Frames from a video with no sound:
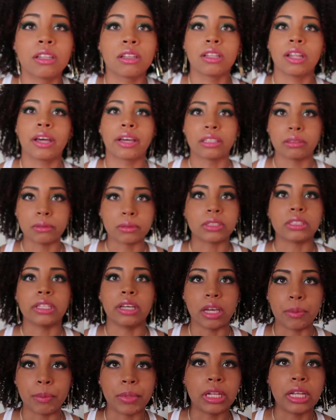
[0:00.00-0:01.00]
looked like it was the
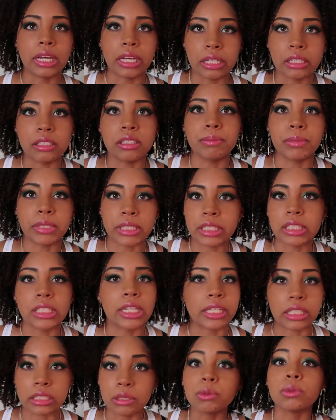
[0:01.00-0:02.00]
Himalayas up there,
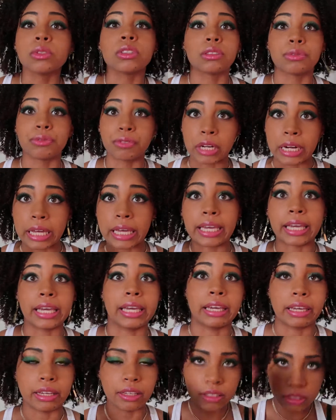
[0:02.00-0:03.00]
like it was
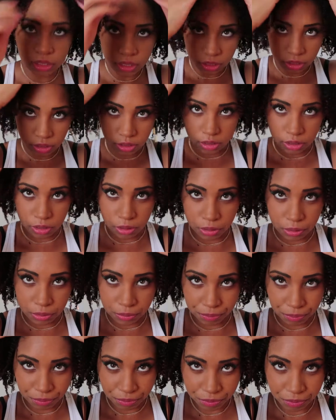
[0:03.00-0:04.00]
flaky.
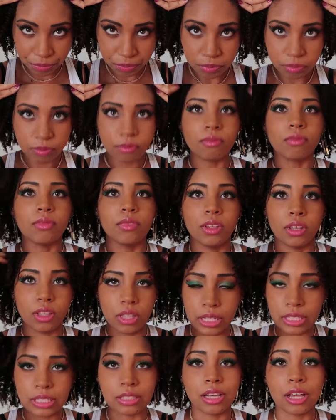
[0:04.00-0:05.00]
So
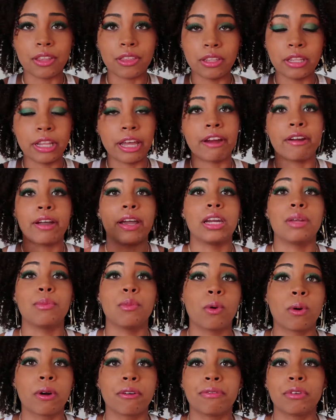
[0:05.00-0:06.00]
there's nothing there
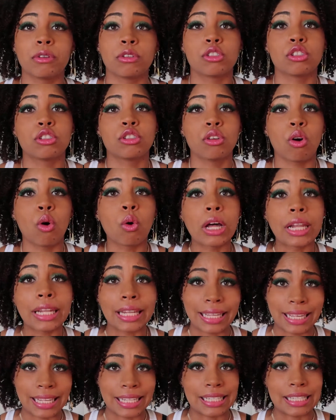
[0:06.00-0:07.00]
anymore. It feels so
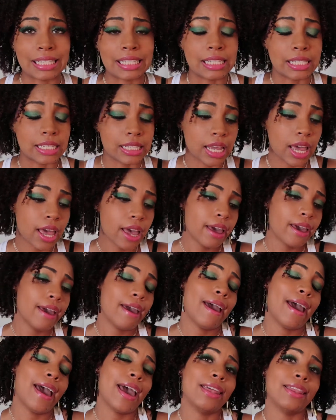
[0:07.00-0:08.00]
cleansed.
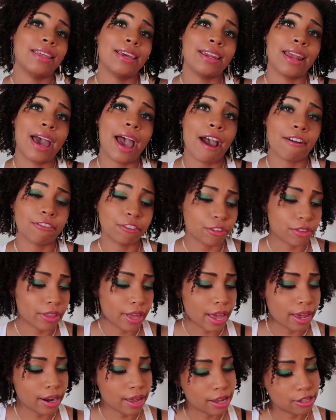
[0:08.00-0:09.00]
And then after
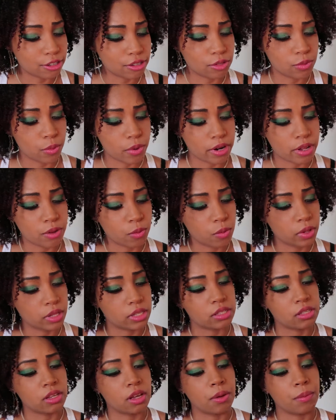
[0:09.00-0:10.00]
that, I just went in
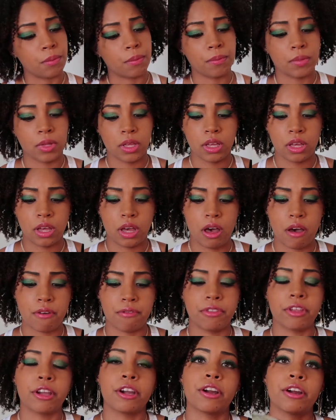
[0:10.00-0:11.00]
with some
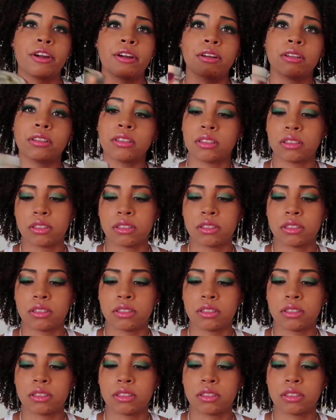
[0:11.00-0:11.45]
of their